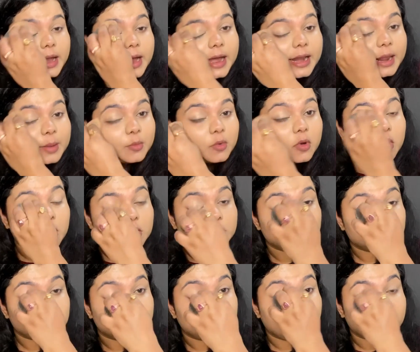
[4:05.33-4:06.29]
And I'm
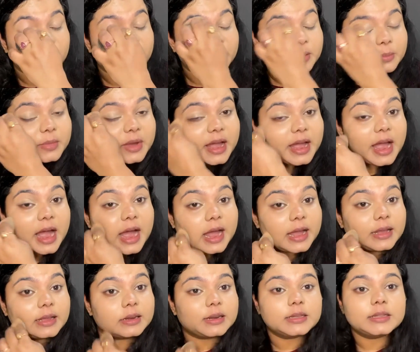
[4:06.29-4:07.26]
also covering my
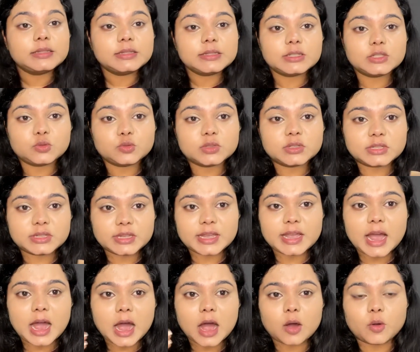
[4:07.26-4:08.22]
eyelids to
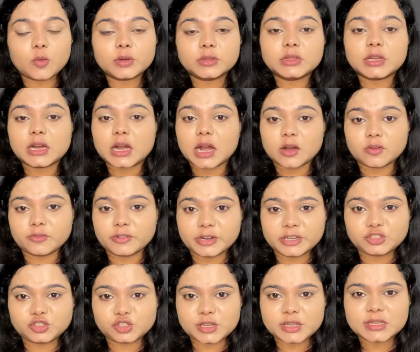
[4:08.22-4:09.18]
see how the
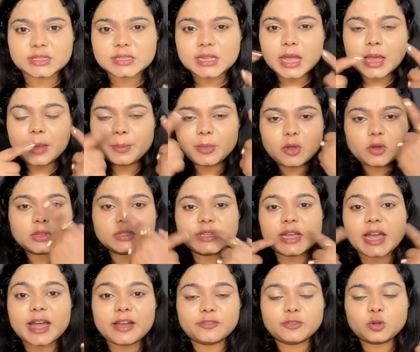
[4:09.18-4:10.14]
coverage is because
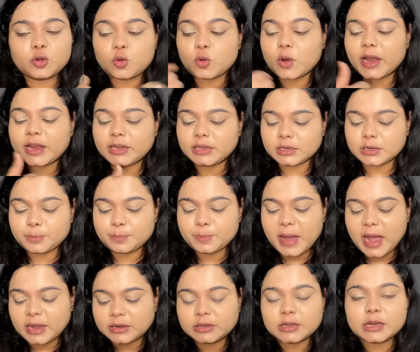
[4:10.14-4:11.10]
I have quite a
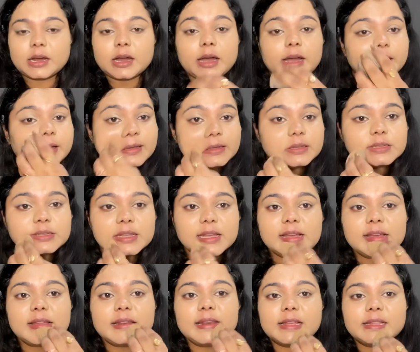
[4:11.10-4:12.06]
panda eyes.
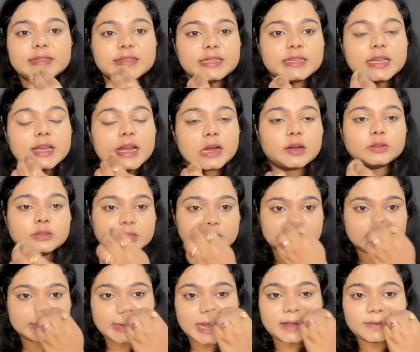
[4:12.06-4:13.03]
Let's see how
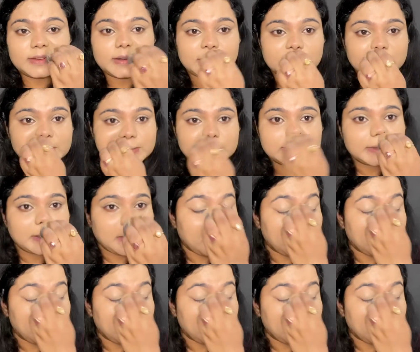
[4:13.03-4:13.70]
this covers.